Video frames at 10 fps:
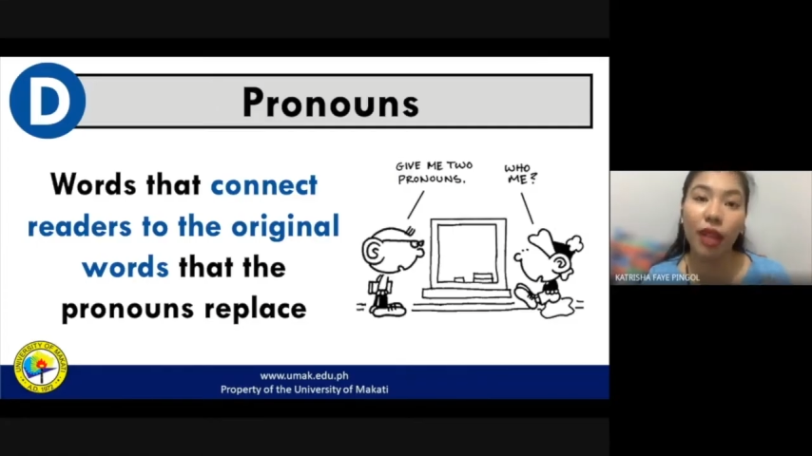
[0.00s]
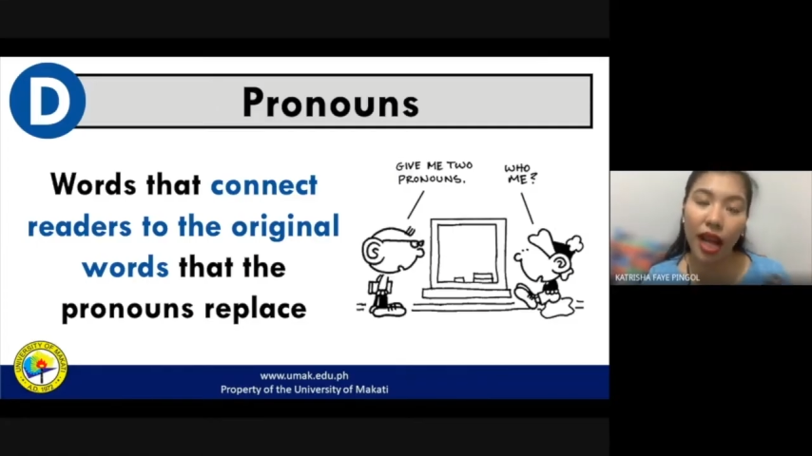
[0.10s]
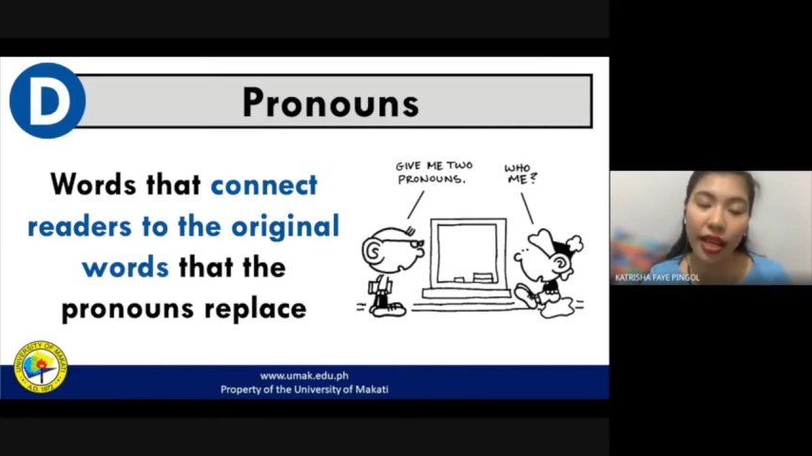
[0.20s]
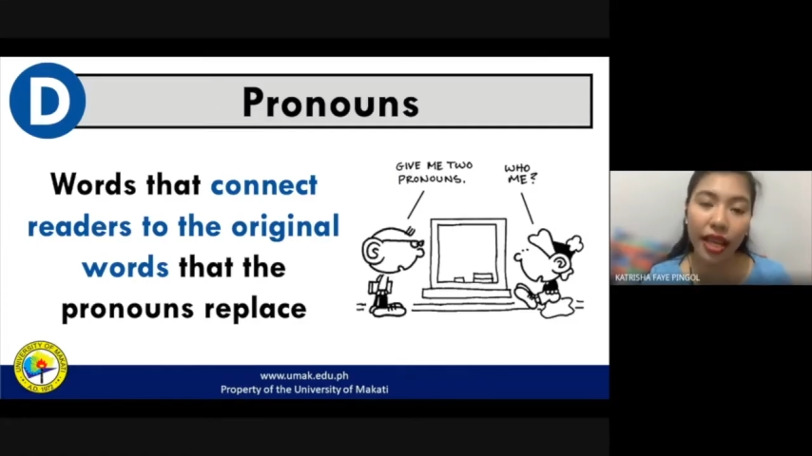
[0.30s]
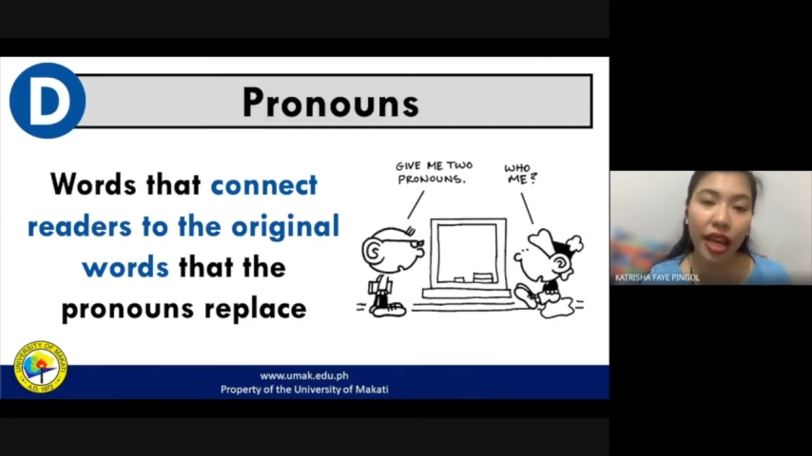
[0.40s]

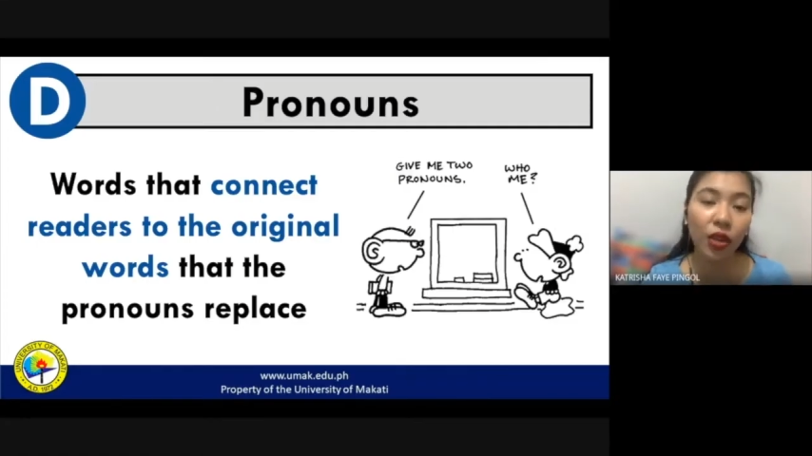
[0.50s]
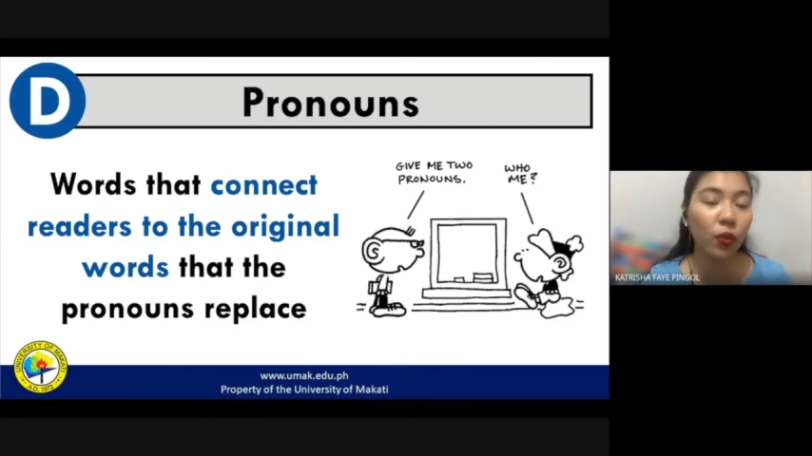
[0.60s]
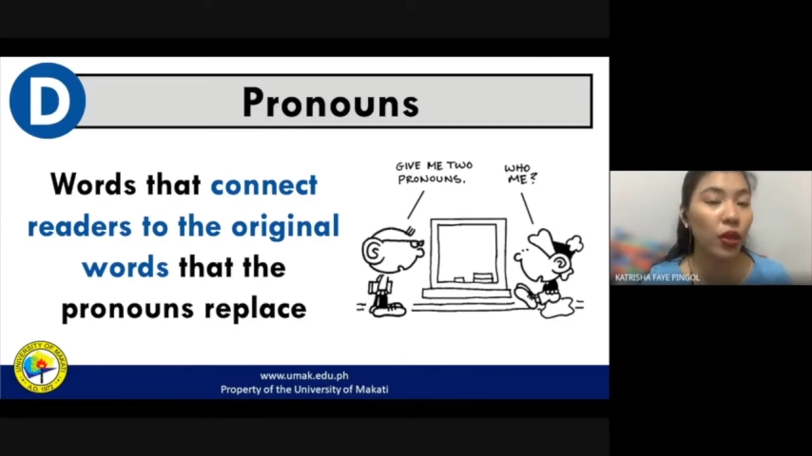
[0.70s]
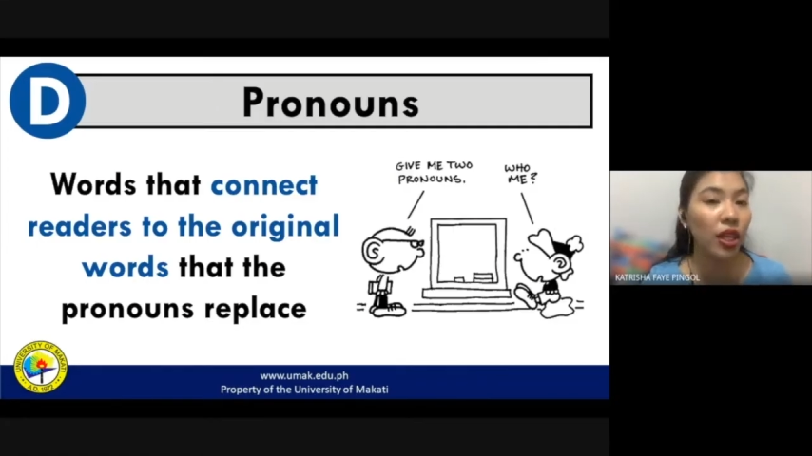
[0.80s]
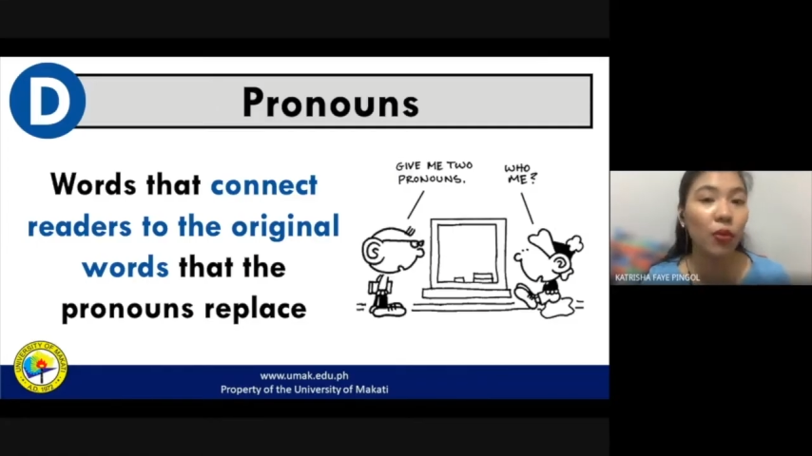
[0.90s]

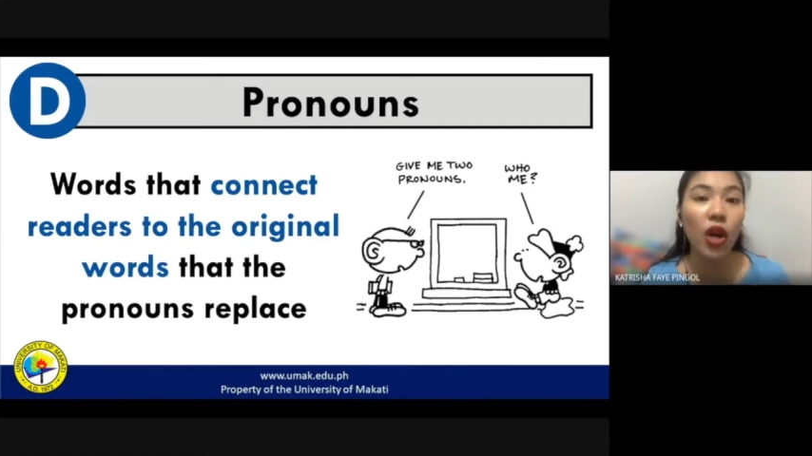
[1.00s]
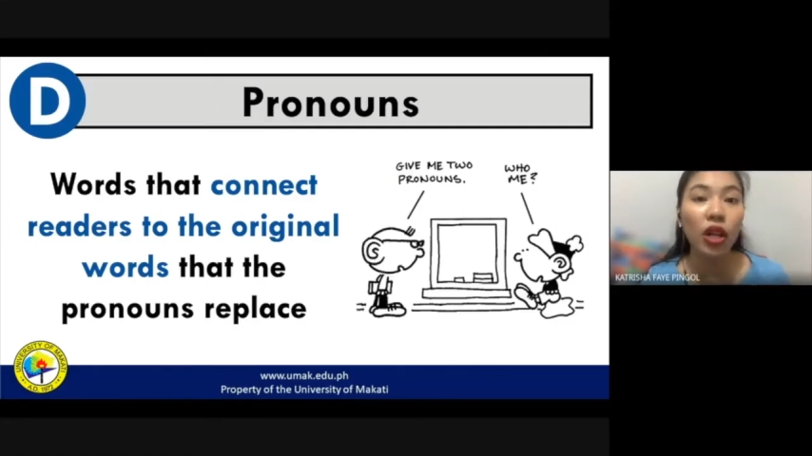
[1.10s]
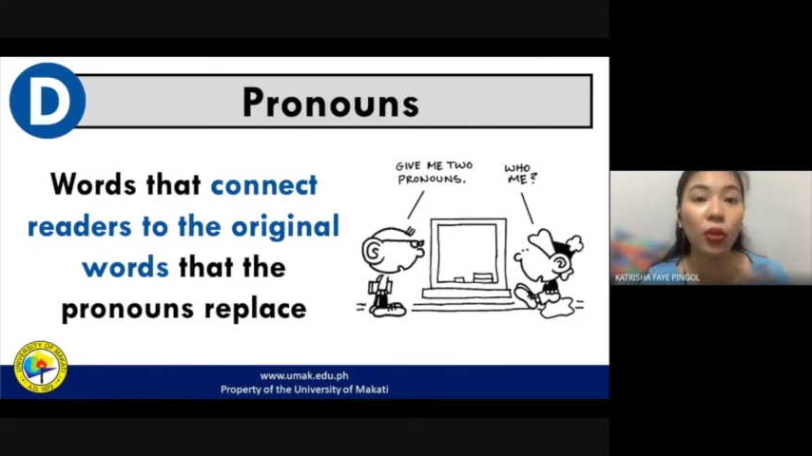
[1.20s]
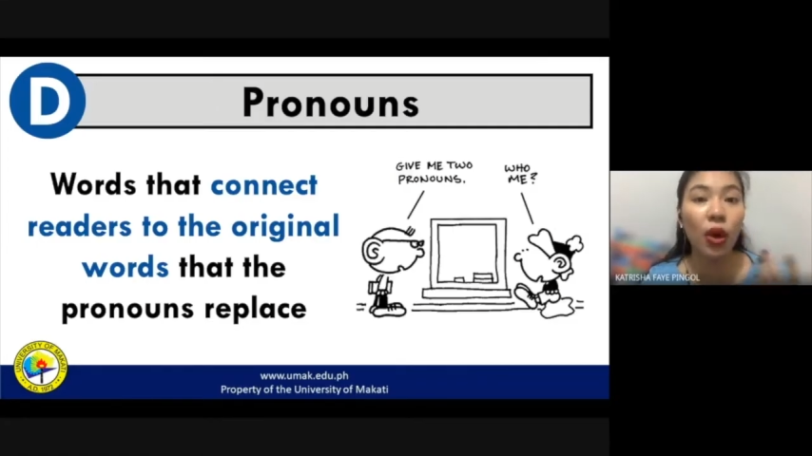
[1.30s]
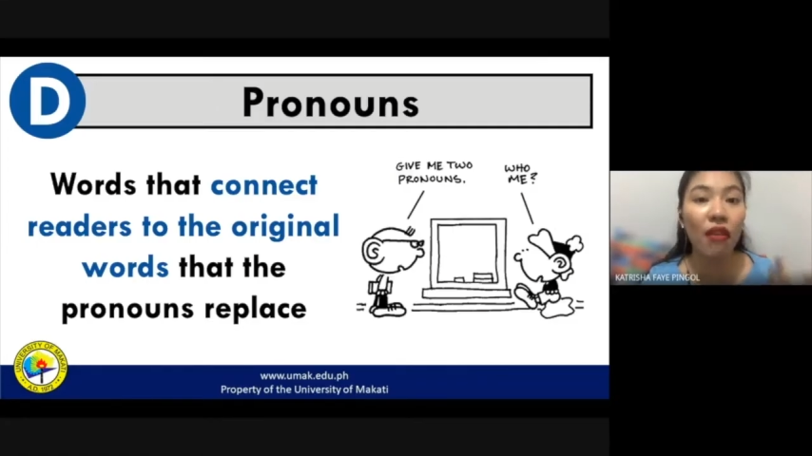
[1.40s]
again, we
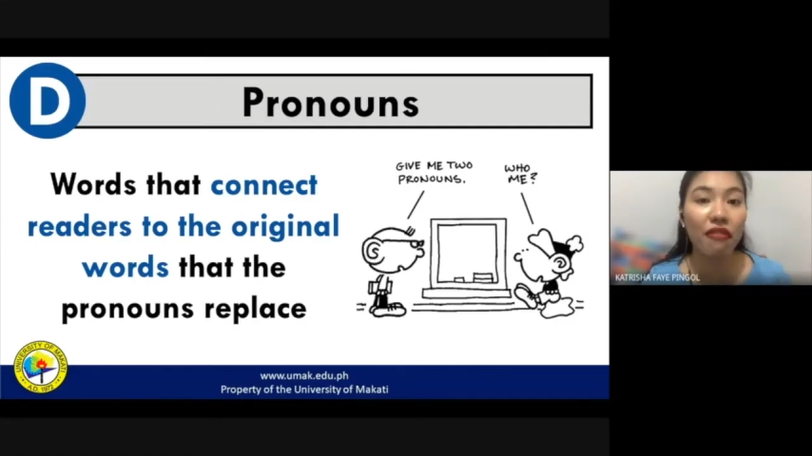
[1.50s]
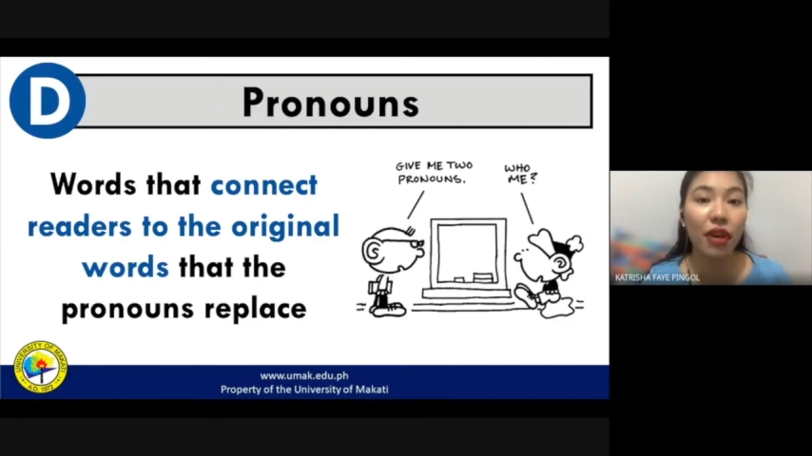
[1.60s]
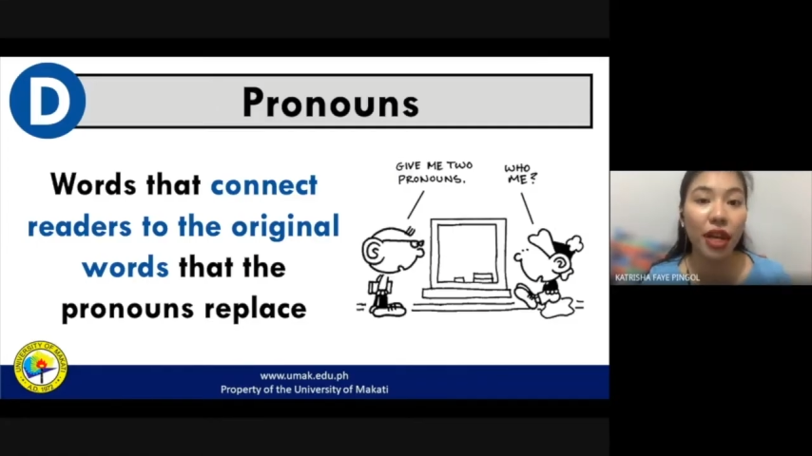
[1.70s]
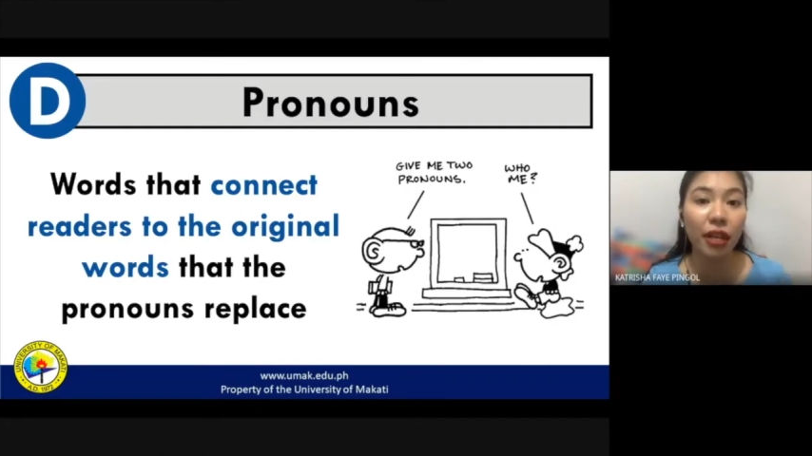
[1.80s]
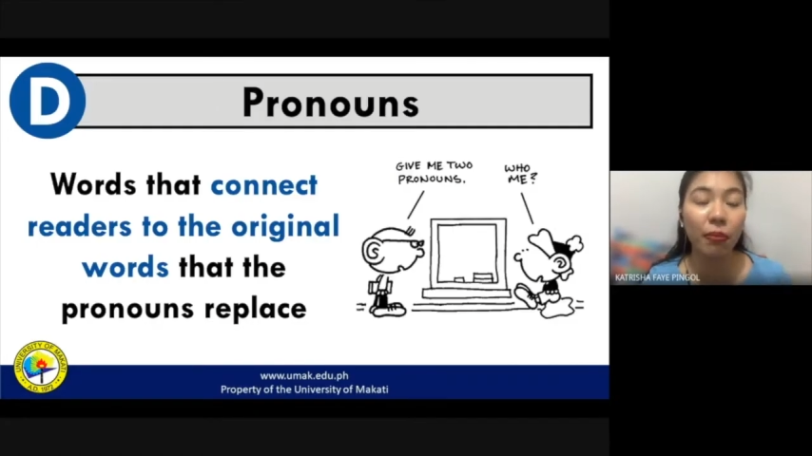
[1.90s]
want to avoid